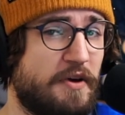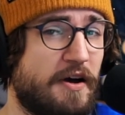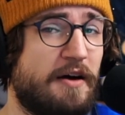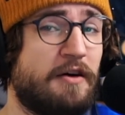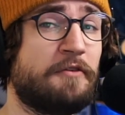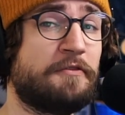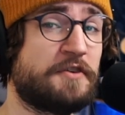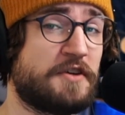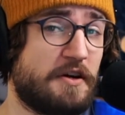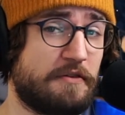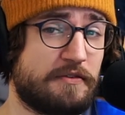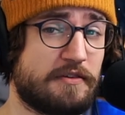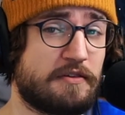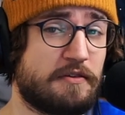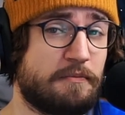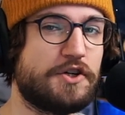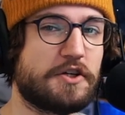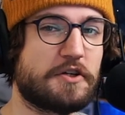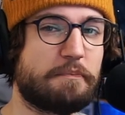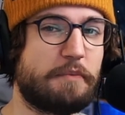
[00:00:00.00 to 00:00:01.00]
kind of
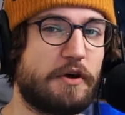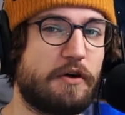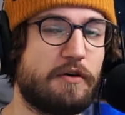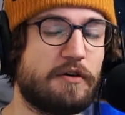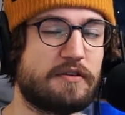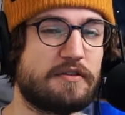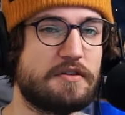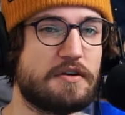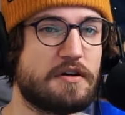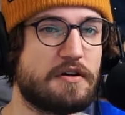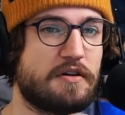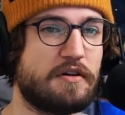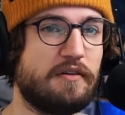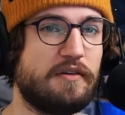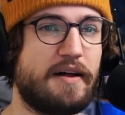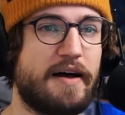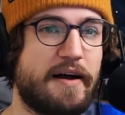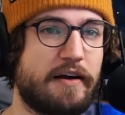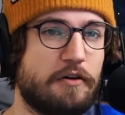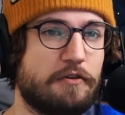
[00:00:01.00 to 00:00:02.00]
shifts just because the
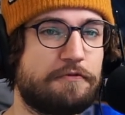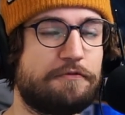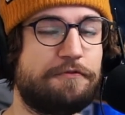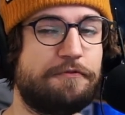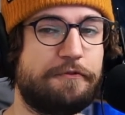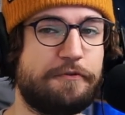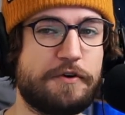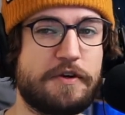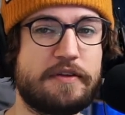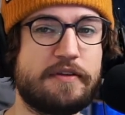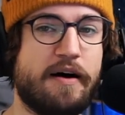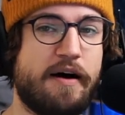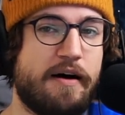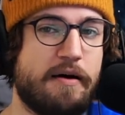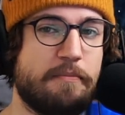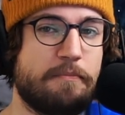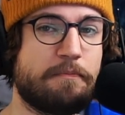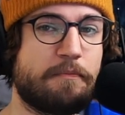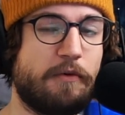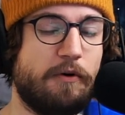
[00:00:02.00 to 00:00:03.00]
lack of free
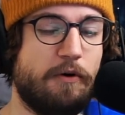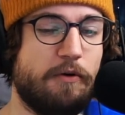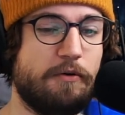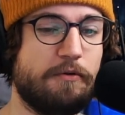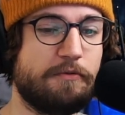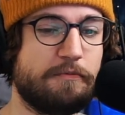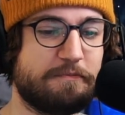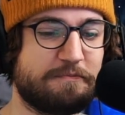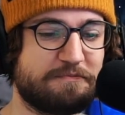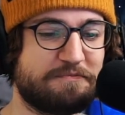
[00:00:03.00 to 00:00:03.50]
time on